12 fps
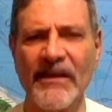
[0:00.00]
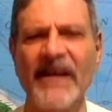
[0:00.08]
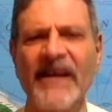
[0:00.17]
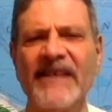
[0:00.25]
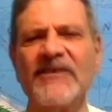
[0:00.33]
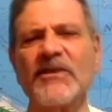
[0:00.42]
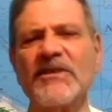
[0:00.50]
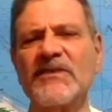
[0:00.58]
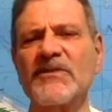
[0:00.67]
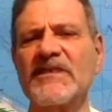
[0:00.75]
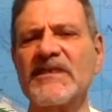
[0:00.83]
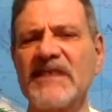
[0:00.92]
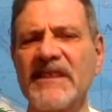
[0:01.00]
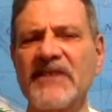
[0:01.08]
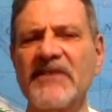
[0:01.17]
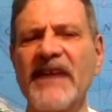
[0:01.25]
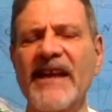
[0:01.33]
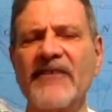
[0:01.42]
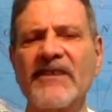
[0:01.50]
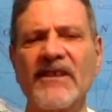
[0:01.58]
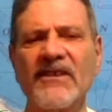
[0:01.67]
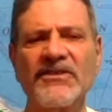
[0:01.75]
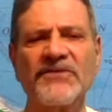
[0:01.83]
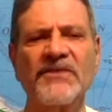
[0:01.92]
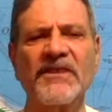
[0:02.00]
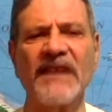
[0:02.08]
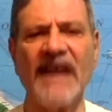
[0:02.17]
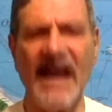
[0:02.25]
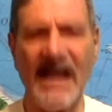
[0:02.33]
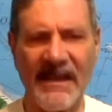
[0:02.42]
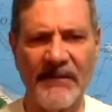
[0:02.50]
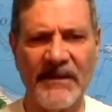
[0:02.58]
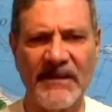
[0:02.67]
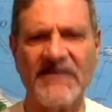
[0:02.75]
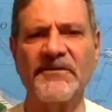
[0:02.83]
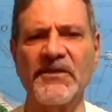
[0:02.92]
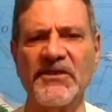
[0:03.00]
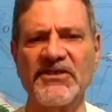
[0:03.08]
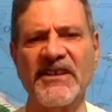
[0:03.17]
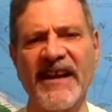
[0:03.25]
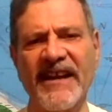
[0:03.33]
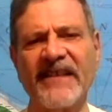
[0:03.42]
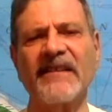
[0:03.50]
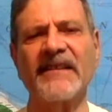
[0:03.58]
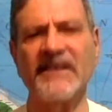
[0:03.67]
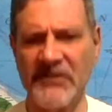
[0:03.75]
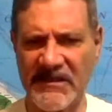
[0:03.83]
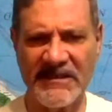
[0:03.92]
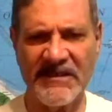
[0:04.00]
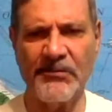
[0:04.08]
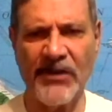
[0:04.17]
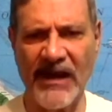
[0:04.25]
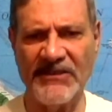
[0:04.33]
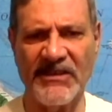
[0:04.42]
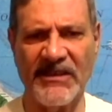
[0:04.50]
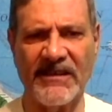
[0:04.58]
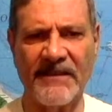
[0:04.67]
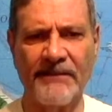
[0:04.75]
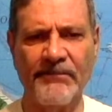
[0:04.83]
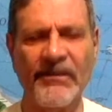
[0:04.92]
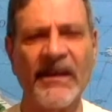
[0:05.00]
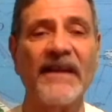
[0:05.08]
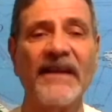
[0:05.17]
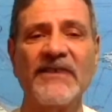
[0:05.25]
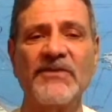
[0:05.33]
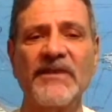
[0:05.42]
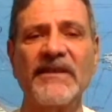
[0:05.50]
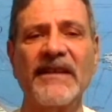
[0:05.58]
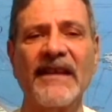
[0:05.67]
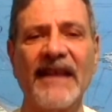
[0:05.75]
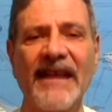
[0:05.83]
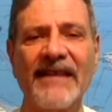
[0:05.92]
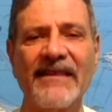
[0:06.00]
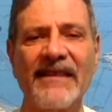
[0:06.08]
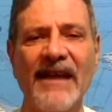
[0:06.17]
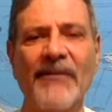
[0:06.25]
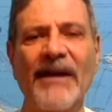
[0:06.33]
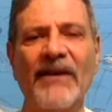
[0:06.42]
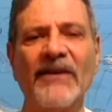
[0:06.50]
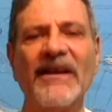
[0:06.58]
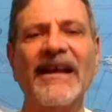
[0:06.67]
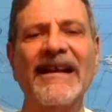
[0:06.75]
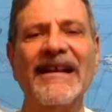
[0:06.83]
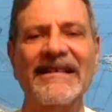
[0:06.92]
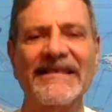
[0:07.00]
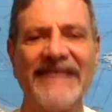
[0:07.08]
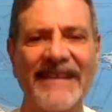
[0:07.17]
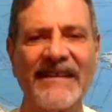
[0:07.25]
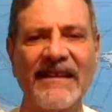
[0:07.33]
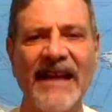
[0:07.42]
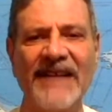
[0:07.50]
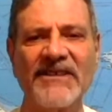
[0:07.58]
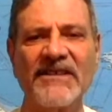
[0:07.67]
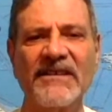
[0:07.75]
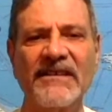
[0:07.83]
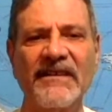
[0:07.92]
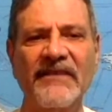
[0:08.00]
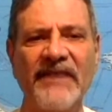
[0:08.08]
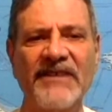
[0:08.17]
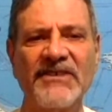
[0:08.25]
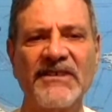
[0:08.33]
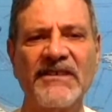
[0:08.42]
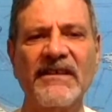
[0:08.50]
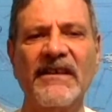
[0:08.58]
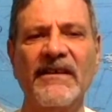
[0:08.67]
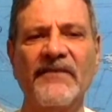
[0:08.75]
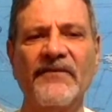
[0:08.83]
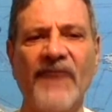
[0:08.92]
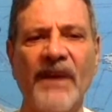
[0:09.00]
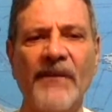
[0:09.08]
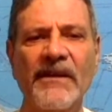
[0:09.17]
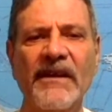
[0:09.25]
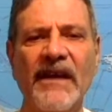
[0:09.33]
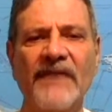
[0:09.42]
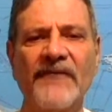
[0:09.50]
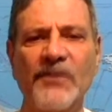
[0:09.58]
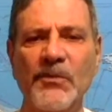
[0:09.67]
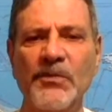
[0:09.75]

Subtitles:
He's also a senior agricultural columnist for the Genetic Literacy Project. He's written at length about technological innovation in farming and food